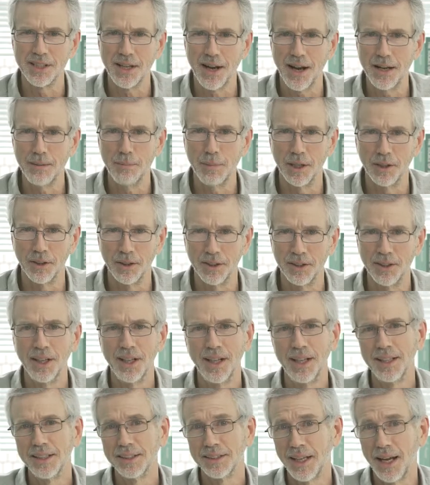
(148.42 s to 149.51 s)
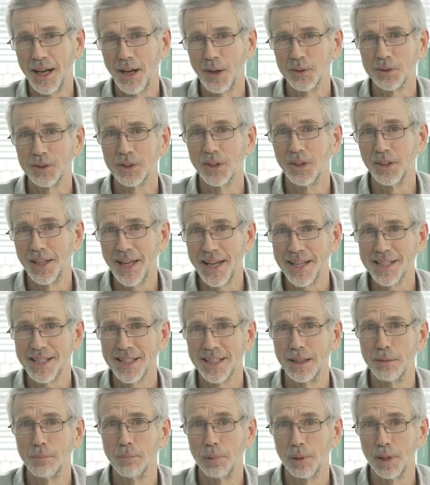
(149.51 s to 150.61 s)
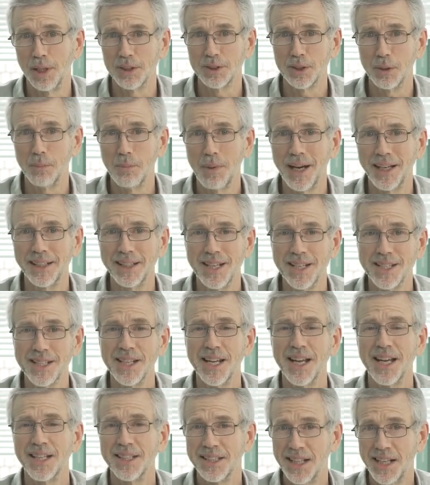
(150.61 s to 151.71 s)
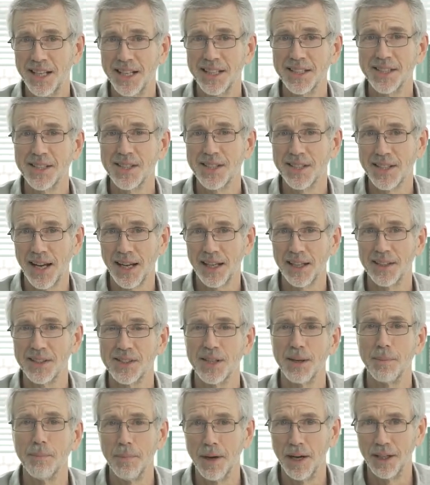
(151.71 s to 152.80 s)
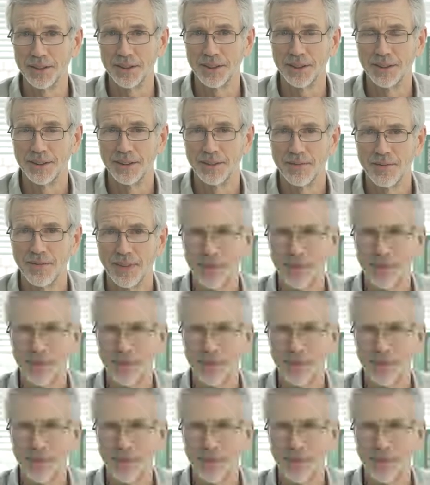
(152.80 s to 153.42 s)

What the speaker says: time error down to less than plus or minus 10 seconds a month.